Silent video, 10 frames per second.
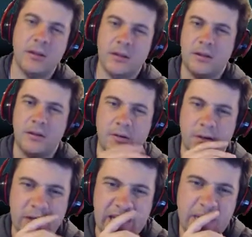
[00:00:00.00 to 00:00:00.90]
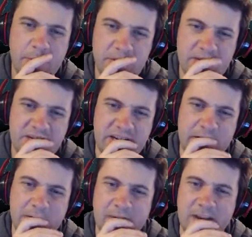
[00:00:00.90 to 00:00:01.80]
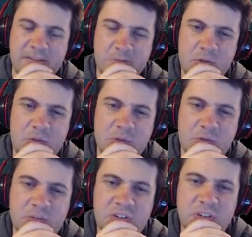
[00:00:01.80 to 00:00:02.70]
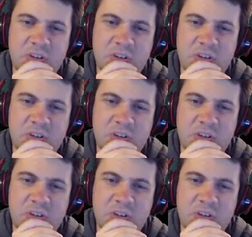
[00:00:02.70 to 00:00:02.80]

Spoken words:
Alright, how will this take 5 moves?